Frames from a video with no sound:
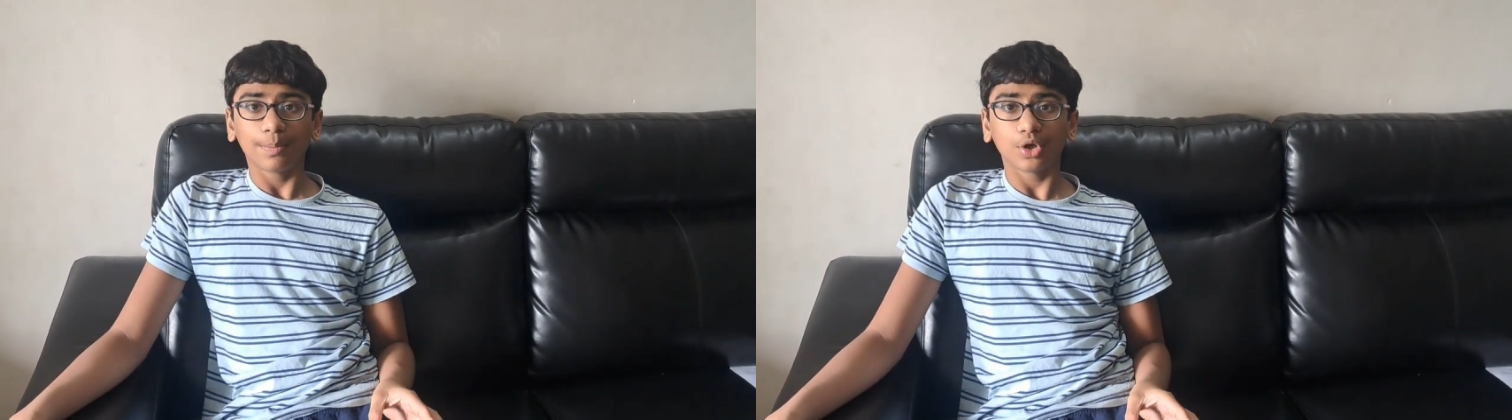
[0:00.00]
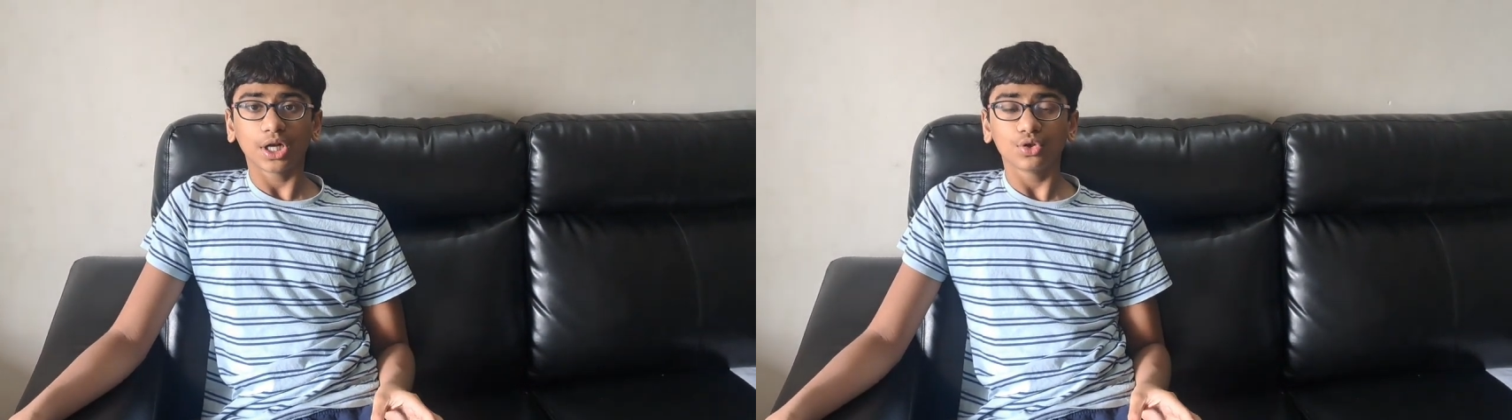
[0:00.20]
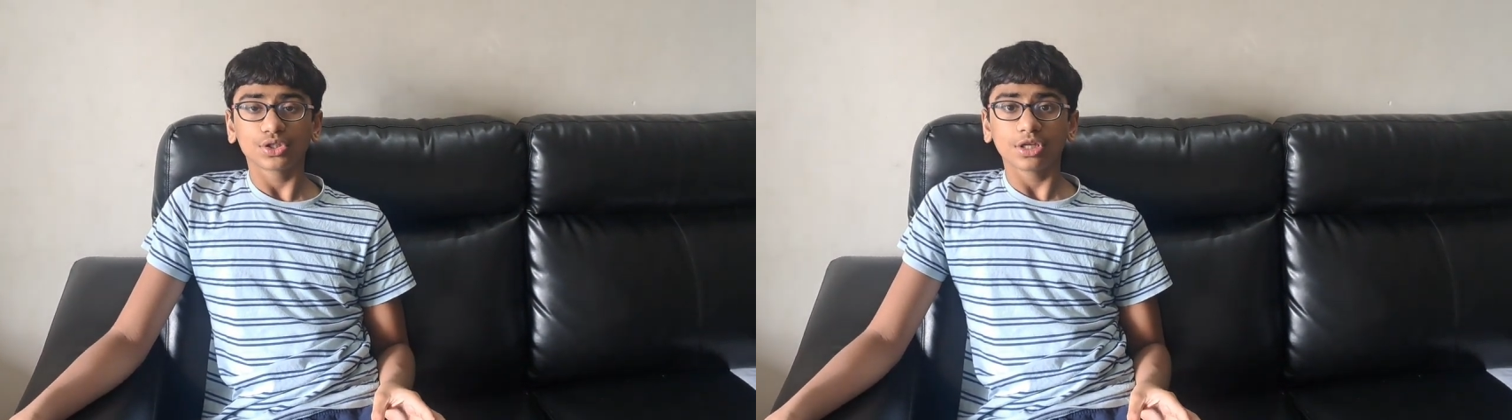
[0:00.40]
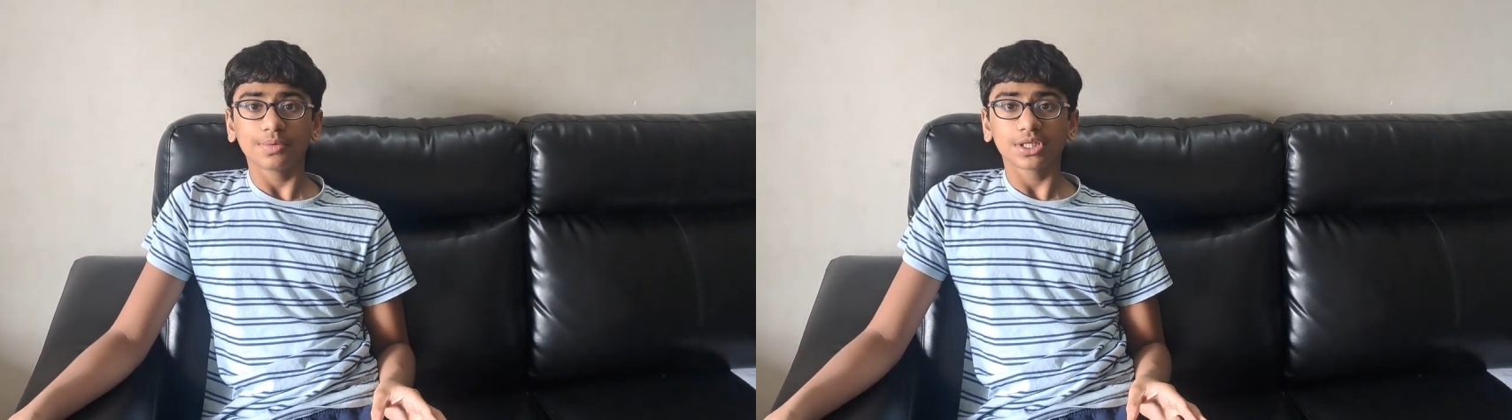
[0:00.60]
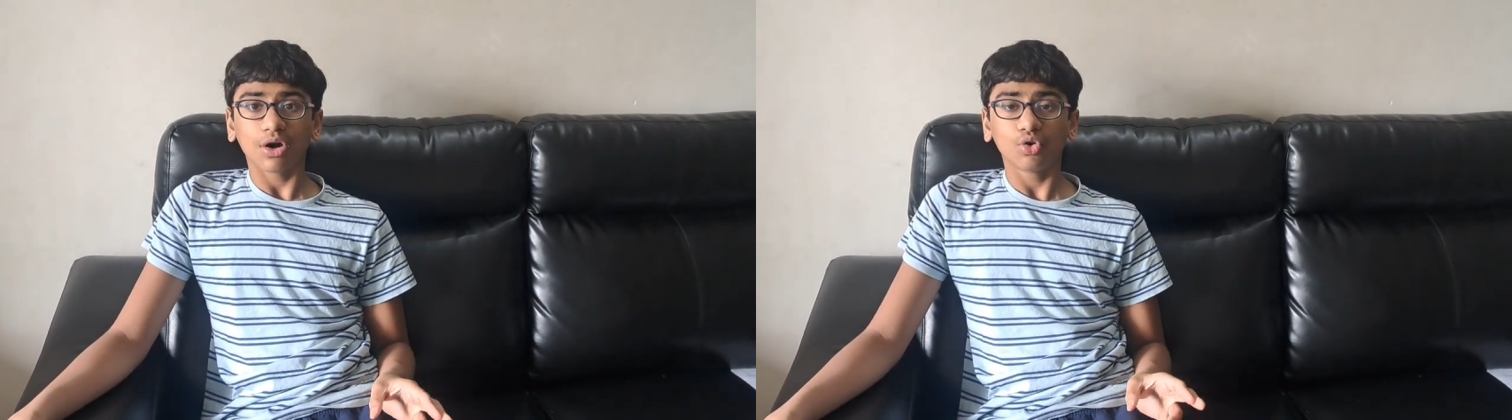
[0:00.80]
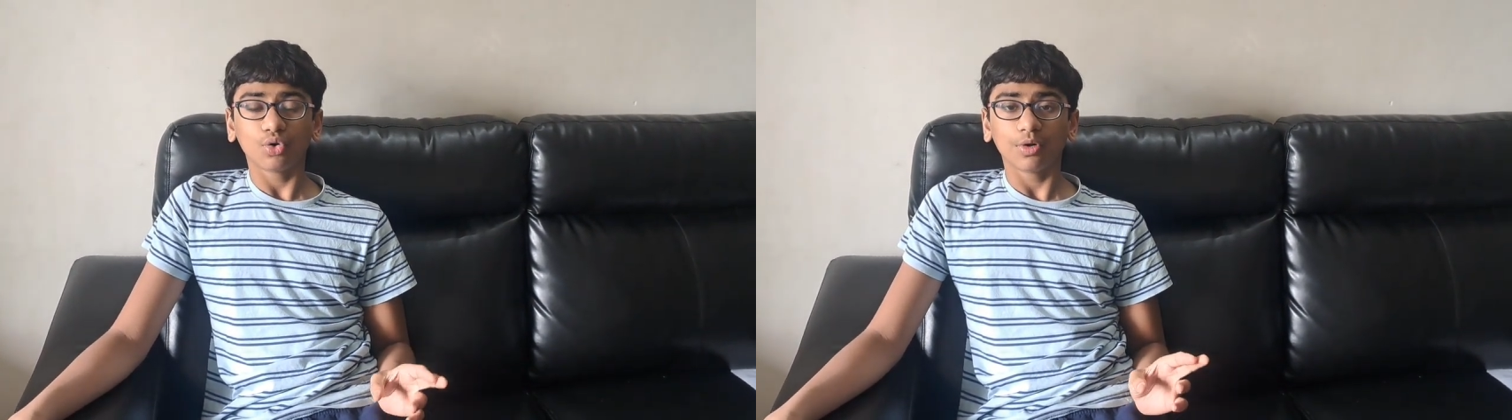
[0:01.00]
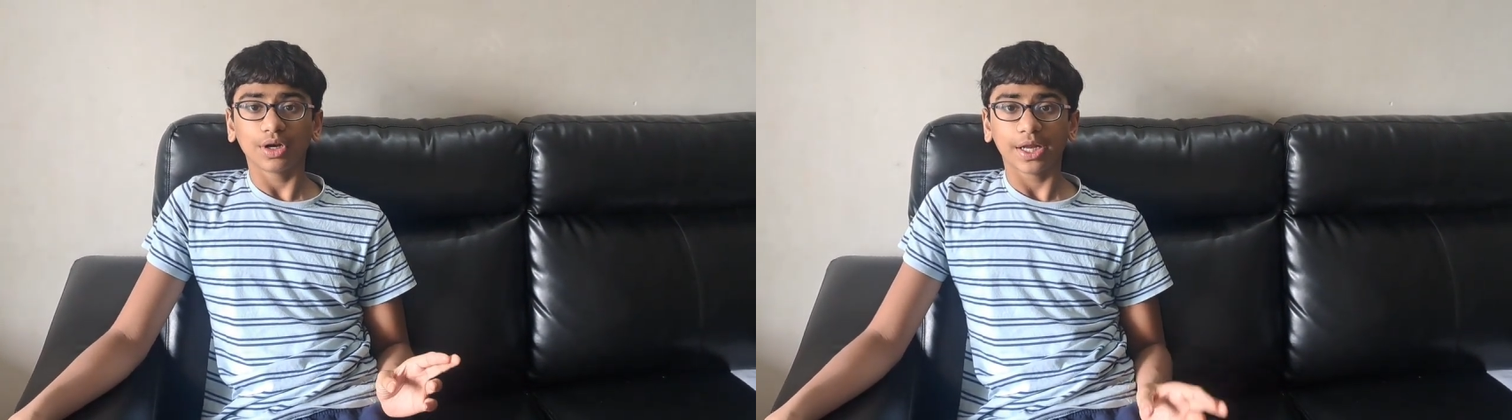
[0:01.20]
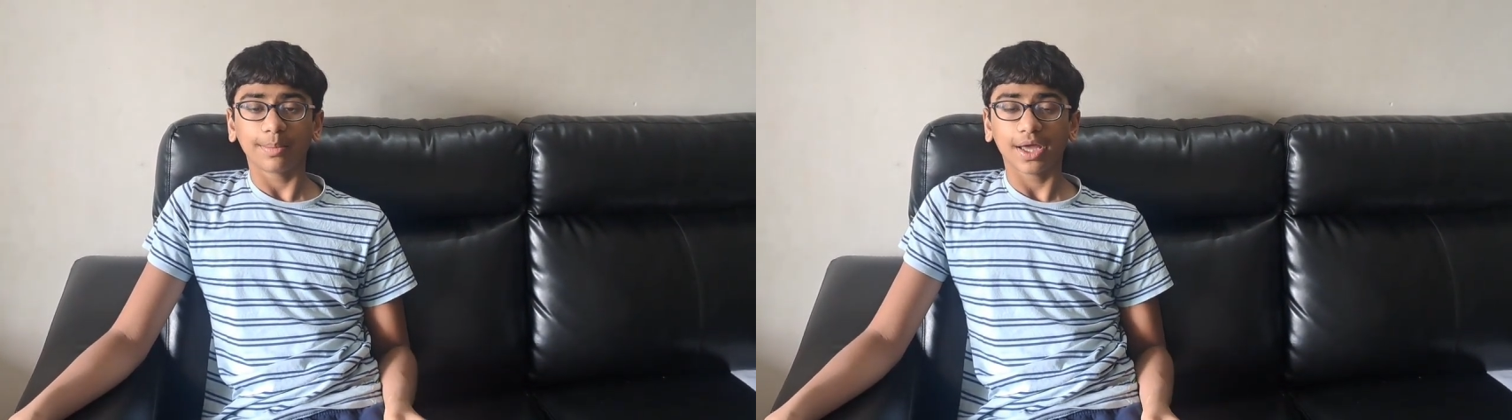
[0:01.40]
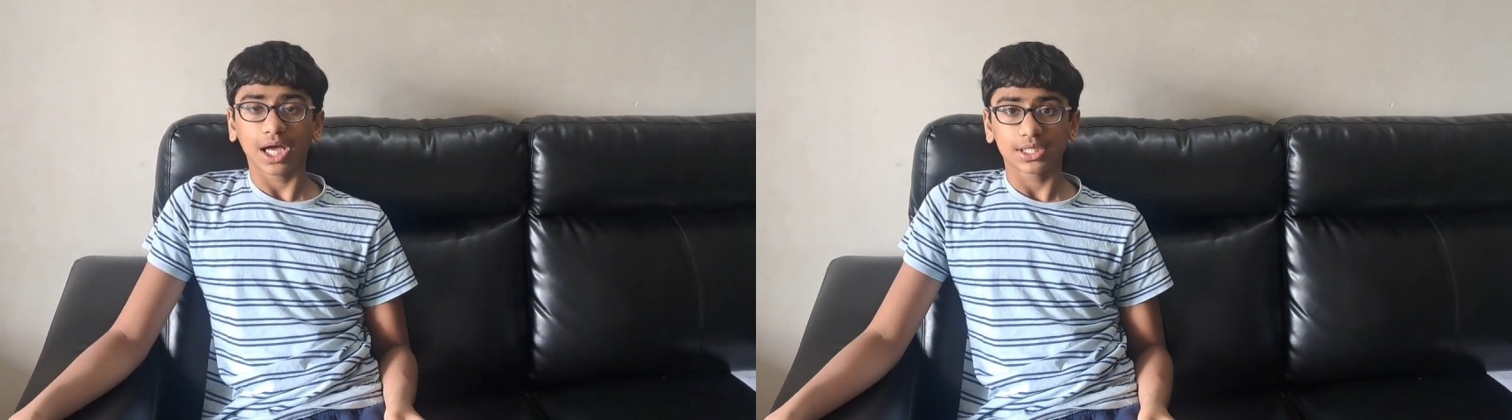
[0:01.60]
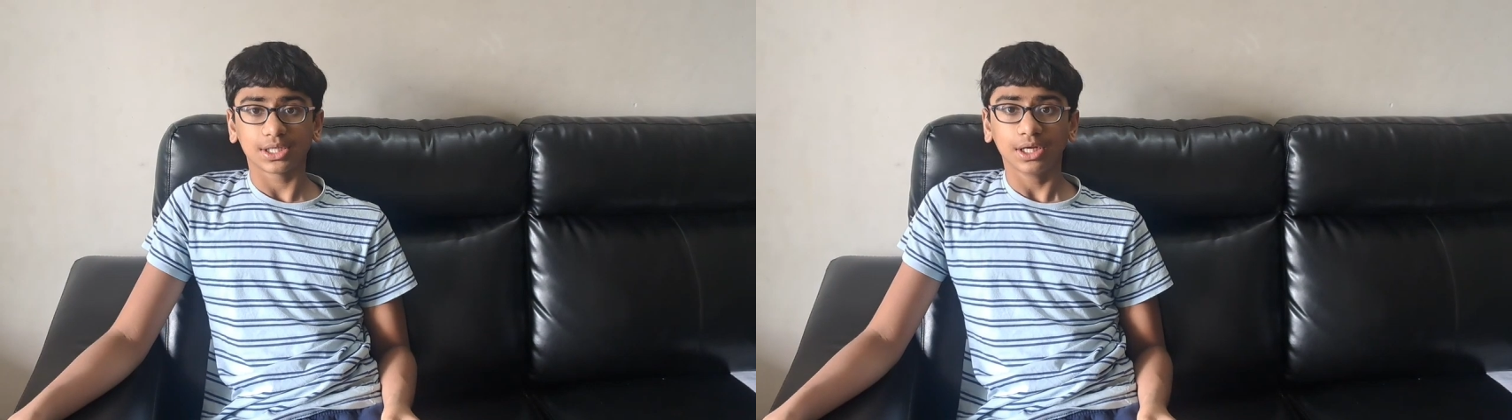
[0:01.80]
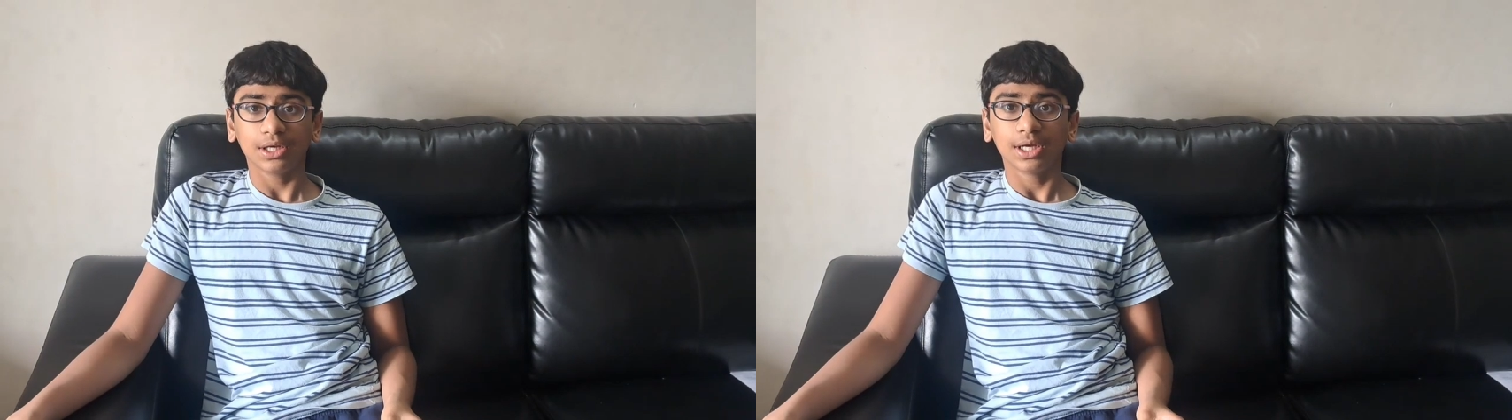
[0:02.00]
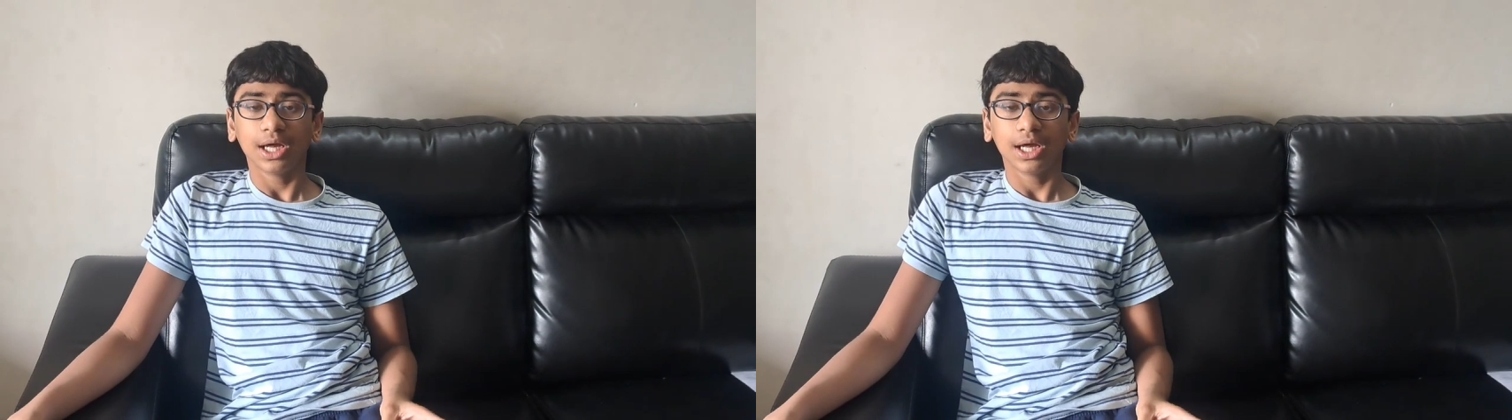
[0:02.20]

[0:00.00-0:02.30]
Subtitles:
potato strips out overnight by accident,